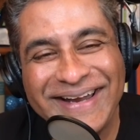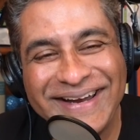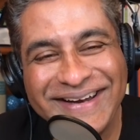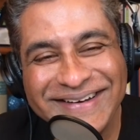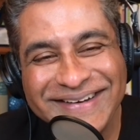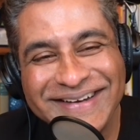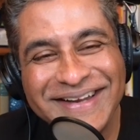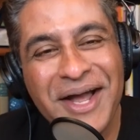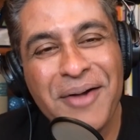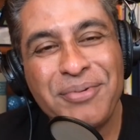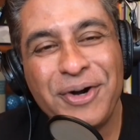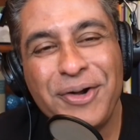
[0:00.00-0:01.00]
We're like,
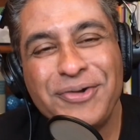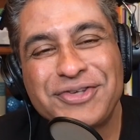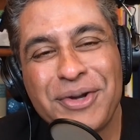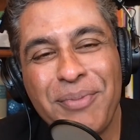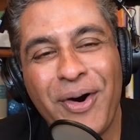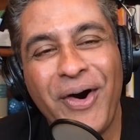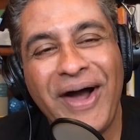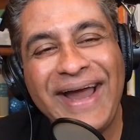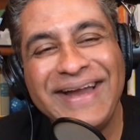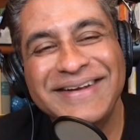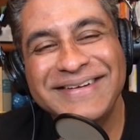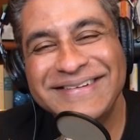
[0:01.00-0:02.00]
producer
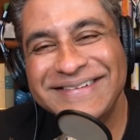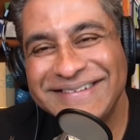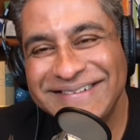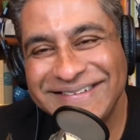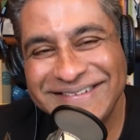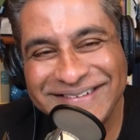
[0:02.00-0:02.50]
man.